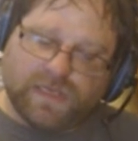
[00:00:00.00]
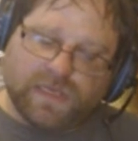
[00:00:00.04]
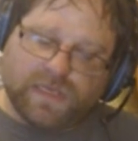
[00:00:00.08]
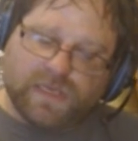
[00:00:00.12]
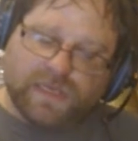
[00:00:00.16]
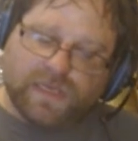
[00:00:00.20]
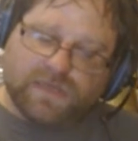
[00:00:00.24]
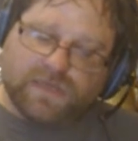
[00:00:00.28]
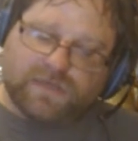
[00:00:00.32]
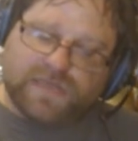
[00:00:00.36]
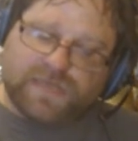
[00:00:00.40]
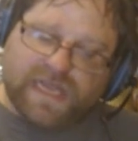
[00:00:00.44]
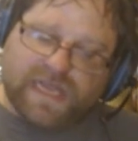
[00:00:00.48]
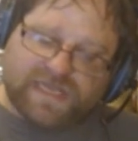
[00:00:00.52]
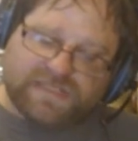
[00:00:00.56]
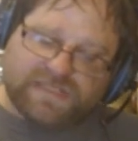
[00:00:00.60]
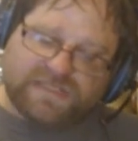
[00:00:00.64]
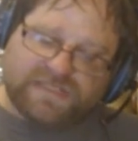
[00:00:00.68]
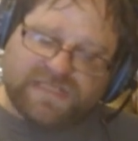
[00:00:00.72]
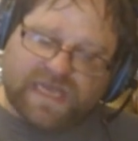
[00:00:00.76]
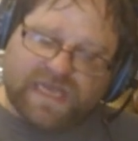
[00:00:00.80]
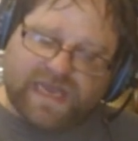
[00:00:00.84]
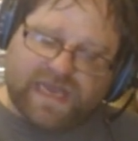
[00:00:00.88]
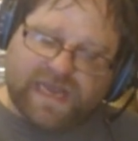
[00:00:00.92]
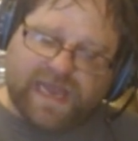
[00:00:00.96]
Next,
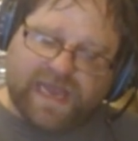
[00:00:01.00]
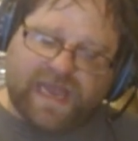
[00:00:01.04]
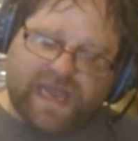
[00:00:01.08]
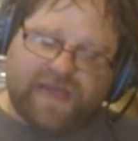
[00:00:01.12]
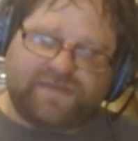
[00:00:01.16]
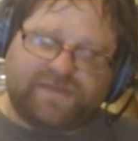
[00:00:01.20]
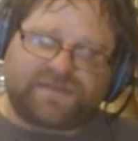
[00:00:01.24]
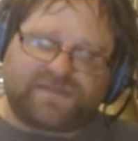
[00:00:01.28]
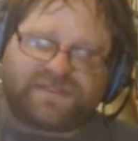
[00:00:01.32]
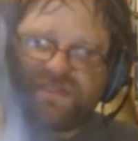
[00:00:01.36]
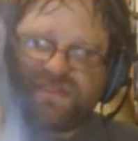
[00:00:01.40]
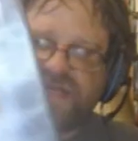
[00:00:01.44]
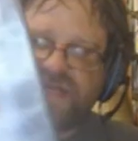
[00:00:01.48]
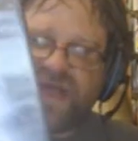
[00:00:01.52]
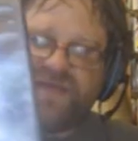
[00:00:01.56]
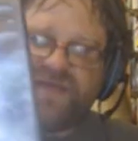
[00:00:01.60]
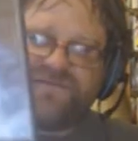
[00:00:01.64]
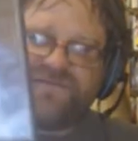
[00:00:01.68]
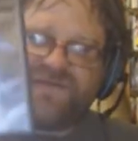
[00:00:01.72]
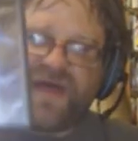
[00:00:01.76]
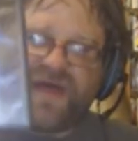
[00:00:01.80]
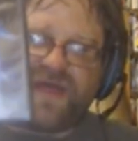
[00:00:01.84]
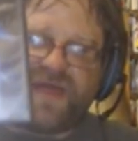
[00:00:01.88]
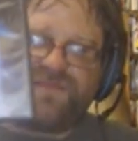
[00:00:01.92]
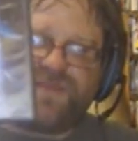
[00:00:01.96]
I have
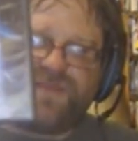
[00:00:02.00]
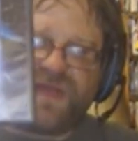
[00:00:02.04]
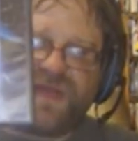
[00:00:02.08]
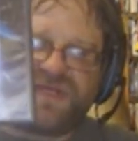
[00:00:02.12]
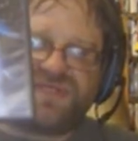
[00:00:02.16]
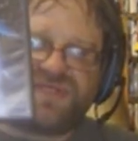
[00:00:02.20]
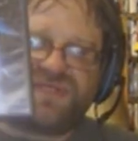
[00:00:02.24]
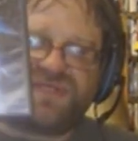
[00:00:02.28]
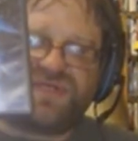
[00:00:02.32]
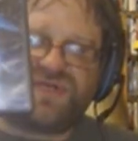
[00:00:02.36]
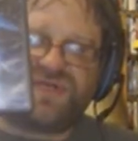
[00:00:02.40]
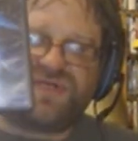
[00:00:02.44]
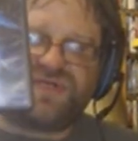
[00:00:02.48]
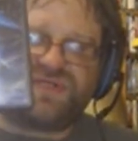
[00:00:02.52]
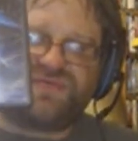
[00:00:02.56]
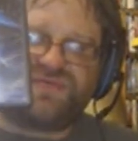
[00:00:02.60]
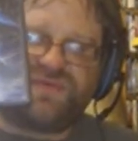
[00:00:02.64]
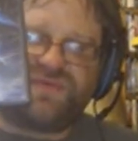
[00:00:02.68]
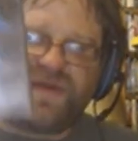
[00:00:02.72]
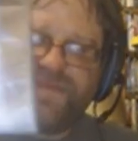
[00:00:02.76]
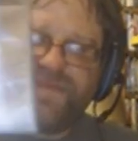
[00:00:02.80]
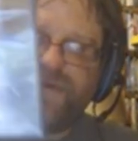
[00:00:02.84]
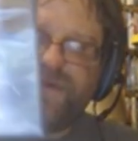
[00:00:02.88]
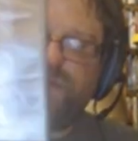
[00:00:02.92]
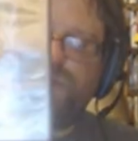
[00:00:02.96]
Sci-Fi Pictures
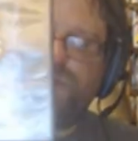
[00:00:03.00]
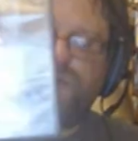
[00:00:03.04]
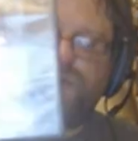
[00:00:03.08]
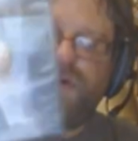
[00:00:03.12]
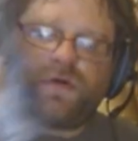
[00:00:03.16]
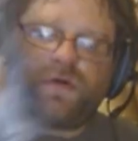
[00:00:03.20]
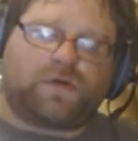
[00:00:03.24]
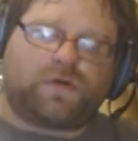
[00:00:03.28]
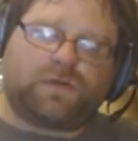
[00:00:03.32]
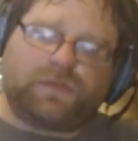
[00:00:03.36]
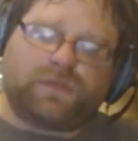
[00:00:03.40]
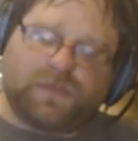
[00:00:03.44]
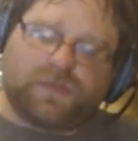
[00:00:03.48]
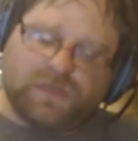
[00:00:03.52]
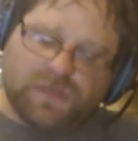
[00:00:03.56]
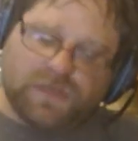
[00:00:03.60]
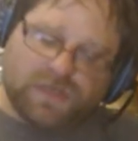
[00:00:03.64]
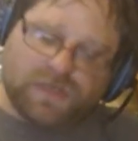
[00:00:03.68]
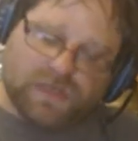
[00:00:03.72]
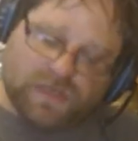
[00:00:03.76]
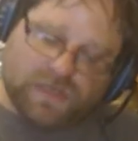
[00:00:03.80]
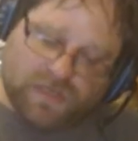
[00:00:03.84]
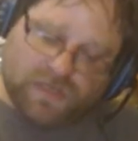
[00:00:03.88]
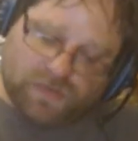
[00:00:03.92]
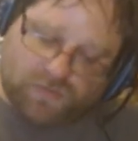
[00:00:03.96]
Riverworld,
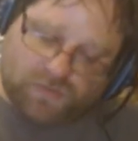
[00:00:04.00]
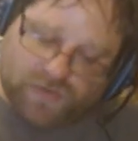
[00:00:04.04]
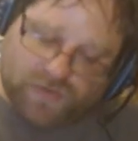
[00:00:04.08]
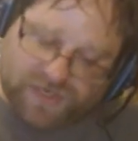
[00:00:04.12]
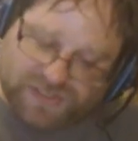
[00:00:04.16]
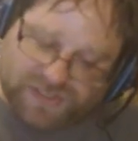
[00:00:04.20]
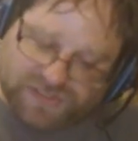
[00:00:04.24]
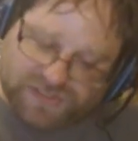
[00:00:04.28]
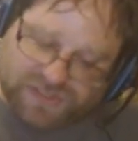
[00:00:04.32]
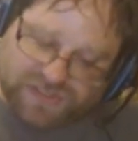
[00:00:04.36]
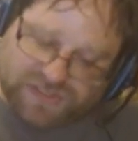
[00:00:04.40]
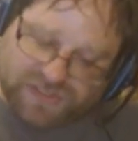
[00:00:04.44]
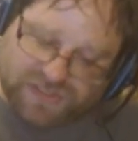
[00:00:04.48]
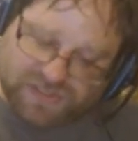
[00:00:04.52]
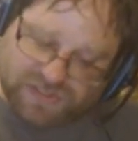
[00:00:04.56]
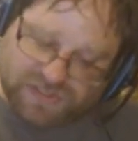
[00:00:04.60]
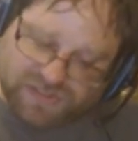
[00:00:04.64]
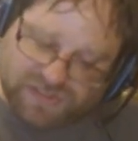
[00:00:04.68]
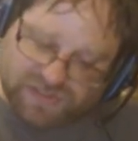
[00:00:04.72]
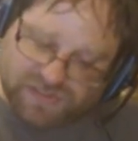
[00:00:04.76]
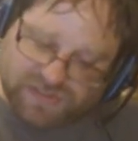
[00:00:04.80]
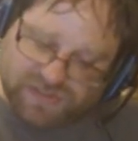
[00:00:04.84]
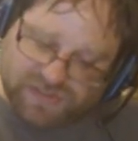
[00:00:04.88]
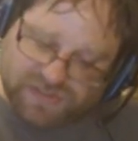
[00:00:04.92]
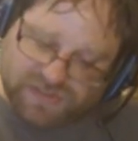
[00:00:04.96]
which,
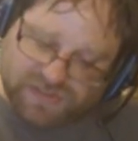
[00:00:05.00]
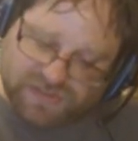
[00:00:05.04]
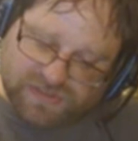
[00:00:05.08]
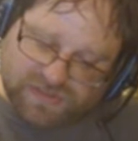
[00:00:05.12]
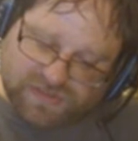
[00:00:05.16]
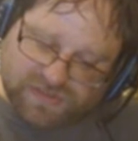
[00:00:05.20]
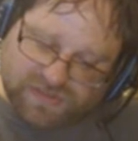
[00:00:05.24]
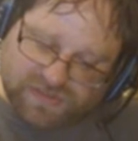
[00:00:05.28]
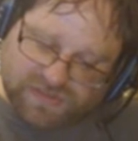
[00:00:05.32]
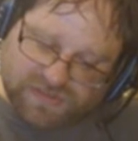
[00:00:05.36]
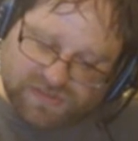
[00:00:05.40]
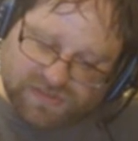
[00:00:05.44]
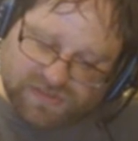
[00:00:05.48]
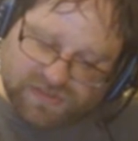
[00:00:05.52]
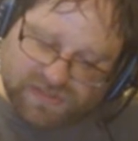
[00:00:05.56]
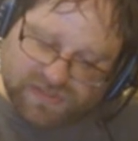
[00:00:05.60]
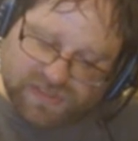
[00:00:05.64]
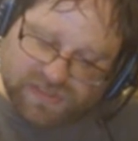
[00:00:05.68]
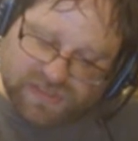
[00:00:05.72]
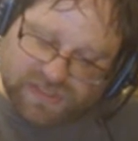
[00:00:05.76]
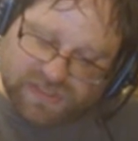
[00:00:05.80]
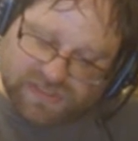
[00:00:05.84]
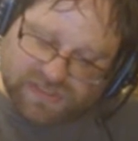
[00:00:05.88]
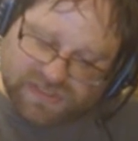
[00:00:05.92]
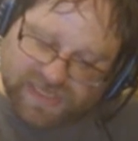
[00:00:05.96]
an
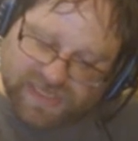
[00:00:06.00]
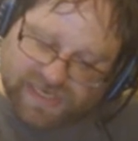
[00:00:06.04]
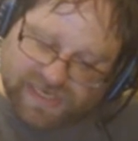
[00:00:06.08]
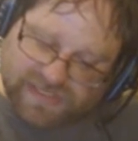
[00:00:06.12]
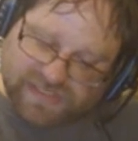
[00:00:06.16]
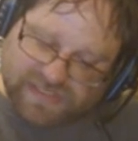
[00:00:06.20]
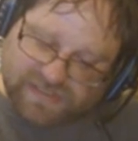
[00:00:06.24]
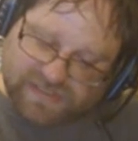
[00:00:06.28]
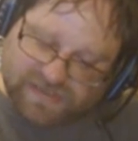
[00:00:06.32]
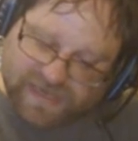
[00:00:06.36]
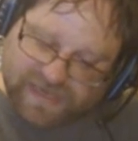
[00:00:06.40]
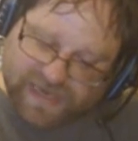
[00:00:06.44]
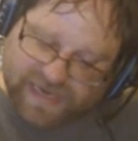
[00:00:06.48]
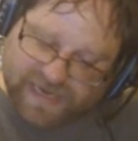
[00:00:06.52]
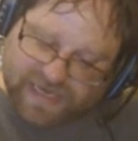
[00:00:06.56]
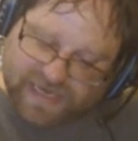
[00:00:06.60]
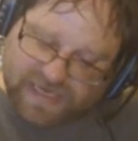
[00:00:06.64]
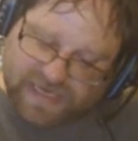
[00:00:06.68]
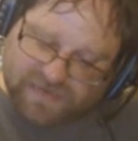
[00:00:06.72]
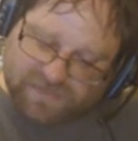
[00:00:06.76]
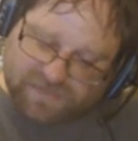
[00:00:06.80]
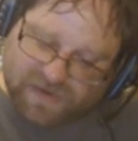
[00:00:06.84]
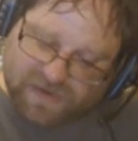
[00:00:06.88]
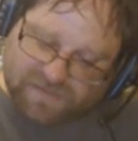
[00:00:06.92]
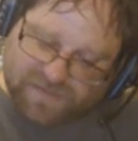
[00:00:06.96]
enchanted land, a
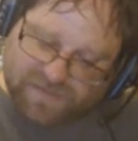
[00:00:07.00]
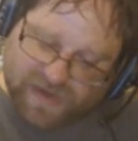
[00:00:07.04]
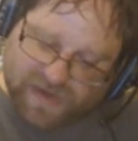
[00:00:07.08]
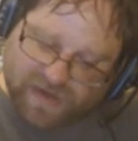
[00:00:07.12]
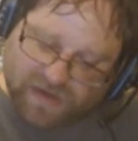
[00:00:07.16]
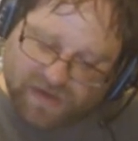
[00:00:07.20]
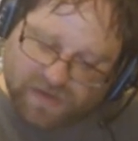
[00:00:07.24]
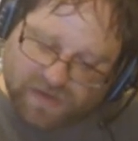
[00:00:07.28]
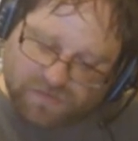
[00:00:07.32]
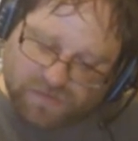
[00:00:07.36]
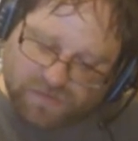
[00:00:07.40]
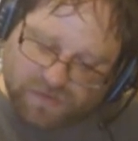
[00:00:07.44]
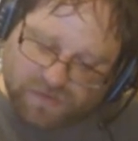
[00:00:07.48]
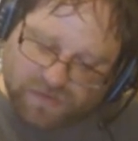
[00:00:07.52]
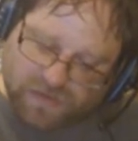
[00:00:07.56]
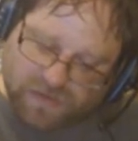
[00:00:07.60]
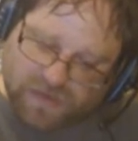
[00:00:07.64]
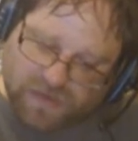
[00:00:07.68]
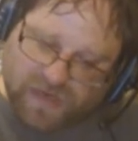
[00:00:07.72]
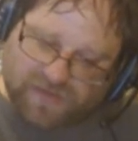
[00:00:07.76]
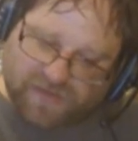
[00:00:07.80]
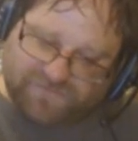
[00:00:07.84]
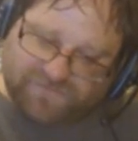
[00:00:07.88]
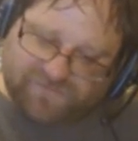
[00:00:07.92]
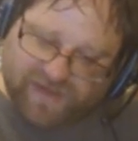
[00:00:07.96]
barbaric ruler,
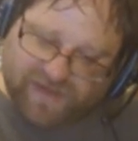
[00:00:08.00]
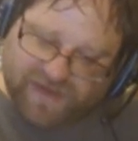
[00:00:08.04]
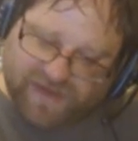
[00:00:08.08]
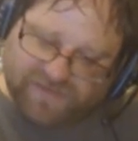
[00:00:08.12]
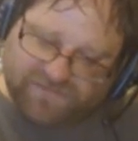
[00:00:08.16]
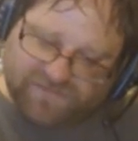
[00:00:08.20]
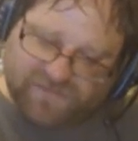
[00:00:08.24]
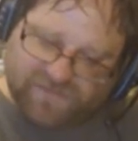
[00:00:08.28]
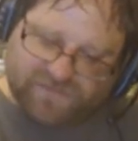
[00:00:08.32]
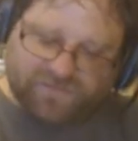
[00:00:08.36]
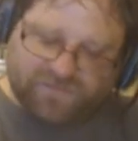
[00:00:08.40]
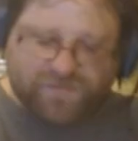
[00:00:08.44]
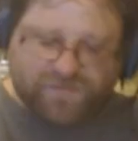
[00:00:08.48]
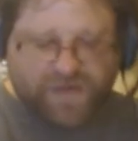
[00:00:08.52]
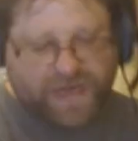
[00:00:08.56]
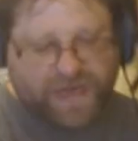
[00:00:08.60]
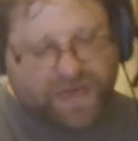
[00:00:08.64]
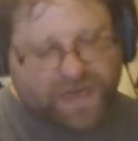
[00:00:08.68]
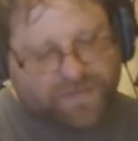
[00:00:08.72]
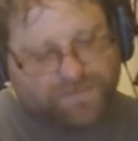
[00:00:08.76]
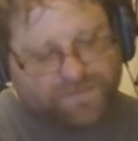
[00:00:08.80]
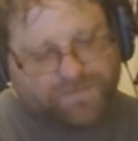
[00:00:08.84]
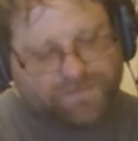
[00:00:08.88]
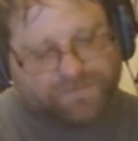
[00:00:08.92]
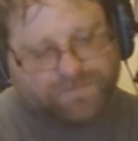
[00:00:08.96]
a fight for
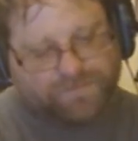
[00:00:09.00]
freedom.